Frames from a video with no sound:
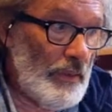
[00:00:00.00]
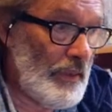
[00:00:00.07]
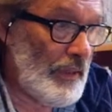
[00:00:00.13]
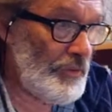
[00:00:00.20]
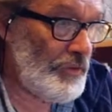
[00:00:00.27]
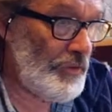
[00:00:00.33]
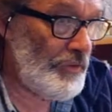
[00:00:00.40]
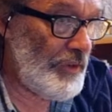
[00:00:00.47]

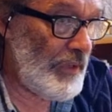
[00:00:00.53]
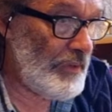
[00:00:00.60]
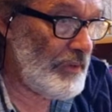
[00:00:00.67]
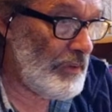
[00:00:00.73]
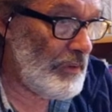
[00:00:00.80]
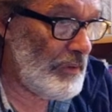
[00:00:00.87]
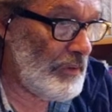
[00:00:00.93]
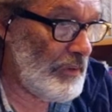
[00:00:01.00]
as I said,
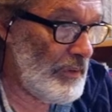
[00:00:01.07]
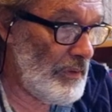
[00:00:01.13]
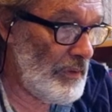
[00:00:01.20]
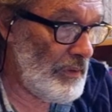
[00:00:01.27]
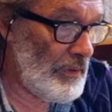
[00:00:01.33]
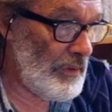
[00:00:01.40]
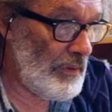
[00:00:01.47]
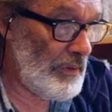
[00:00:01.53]

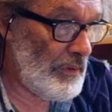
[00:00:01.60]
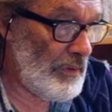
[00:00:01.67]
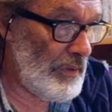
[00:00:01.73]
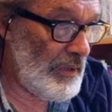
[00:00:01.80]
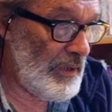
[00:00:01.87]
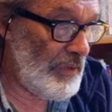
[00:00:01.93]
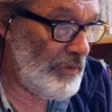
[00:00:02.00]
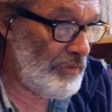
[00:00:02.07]

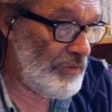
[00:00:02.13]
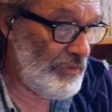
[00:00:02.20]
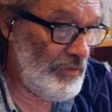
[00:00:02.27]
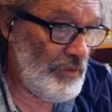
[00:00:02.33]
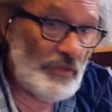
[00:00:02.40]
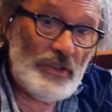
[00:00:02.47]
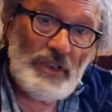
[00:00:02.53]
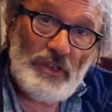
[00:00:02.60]
it's
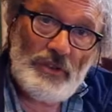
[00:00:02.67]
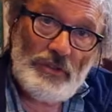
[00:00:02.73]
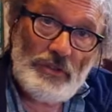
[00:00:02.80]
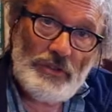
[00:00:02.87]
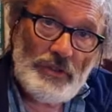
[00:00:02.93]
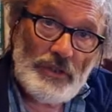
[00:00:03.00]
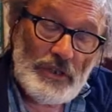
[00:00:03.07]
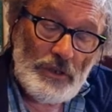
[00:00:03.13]
not the
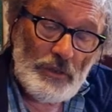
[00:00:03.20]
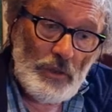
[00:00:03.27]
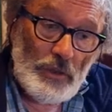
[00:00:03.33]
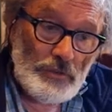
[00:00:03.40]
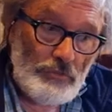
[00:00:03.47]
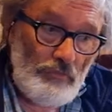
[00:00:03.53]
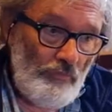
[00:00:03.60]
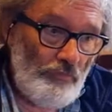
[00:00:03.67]
easiest thing in the
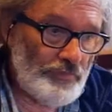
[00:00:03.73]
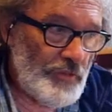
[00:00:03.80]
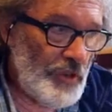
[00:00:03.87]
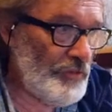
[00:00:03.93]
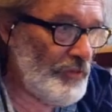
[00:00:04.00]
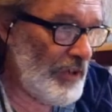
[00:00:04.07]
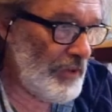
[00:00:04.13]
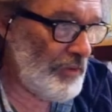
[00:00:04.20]
world. It
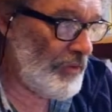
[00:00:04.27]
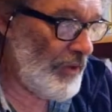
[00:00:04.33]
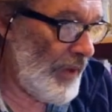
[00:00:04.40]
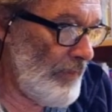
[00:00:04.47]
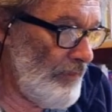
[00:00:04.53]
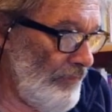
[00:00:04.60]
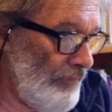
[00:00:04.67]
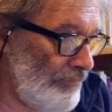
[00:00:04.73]
does take
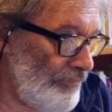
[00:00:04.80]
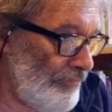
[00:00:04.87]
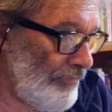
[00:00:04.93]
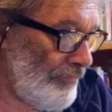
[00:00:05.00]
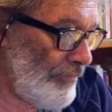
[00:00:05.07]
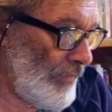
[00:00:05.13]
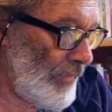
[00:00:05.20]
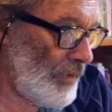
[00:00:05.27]
time
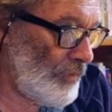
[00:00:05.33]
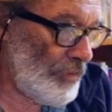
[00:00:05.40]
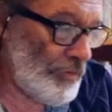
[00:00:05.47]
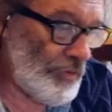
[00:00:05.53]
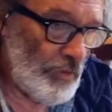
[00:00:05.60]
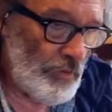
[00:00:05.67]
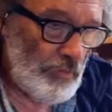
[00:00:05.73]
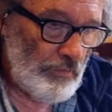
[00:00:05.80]
to
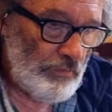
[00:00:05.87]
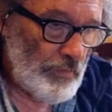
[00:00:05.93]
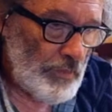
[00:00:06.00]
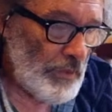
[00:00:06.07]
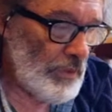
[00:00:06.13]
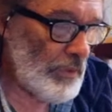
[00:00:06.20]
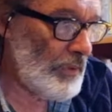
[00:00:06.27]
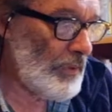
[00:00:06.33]
do,
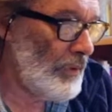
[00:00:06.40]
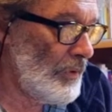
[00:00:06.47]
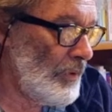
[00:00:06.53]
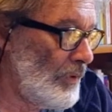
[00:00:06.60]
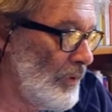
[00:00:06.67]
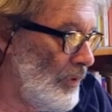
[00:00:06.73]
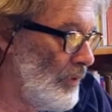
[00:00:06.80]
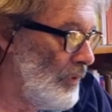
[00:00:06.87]

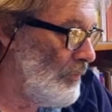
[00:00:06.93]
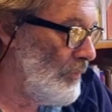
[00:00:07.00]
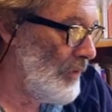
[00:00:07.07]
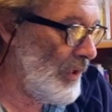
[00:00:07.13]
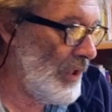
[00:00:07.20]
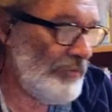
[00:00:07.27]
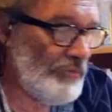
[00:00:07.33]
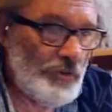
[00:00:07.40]
but
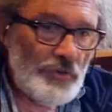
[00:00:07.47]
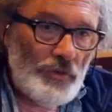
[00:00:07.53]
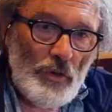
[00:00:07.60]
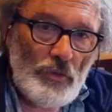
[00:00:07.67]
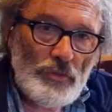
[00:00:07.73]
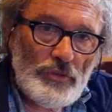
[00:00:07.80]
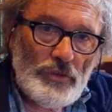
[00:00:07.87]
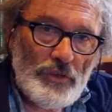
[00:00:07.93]
the end
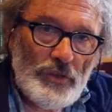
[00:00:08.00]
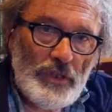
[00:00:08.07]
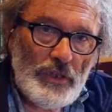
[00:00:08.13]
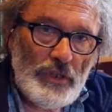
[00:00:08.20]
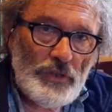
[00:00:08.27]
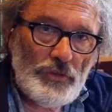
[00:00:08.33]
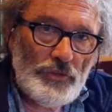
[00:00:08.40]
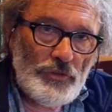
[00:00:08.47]
result
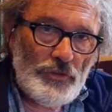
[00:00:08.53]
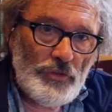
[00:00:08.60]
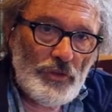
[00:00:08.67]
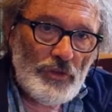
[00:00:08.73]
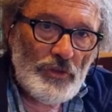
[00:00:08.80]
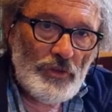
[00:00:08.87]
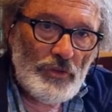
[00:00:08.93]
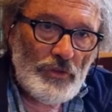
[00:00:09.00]
is,
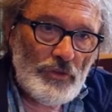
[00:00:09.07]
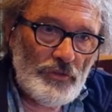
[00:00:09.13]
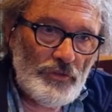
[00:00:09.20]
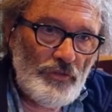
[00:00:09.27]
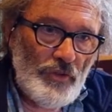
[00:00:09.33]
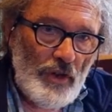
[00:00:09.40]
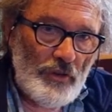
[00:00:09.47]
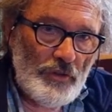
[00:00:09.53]
as
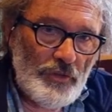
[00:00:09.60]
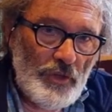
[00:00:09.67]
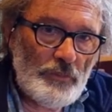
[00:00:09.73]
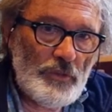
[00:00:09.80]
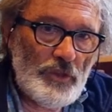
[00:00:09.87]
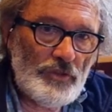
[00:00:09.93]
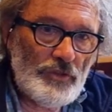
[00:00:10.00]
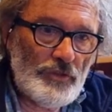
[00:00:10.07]
far as I'm
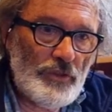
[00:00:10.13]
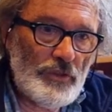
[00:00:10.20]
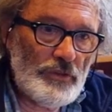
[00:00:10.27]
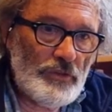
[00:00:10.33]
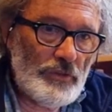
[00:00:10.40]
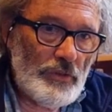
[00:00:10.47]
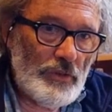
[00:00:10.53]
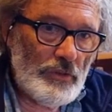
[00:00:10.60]

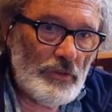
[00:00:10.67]
concerned,